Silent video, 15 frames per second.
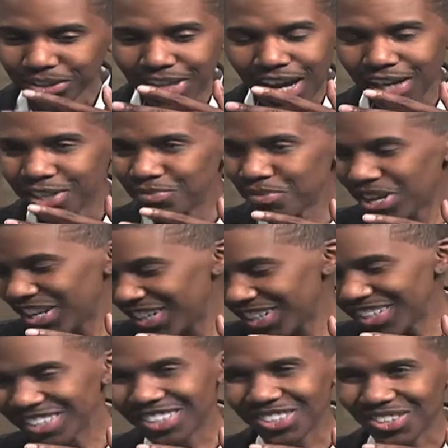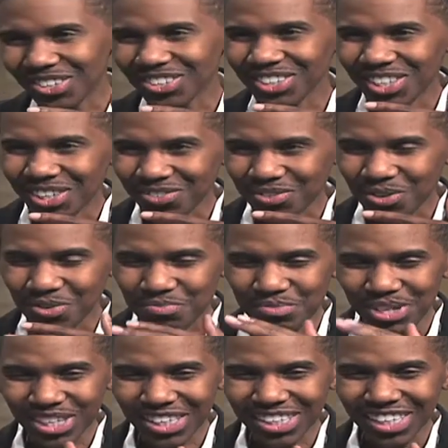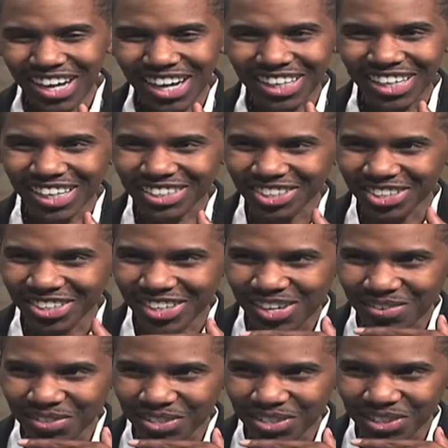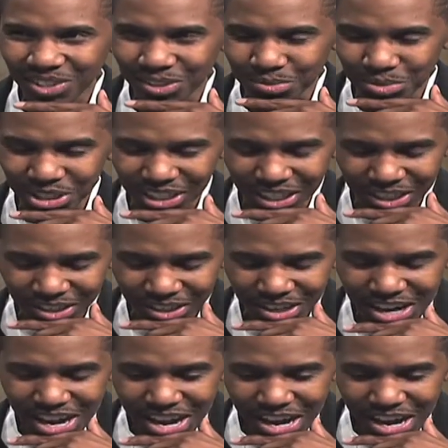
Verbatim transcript: documented in a song that I right, wrote, but right. Uh, I'll, I'll, share that with you a right, little bit surely. later.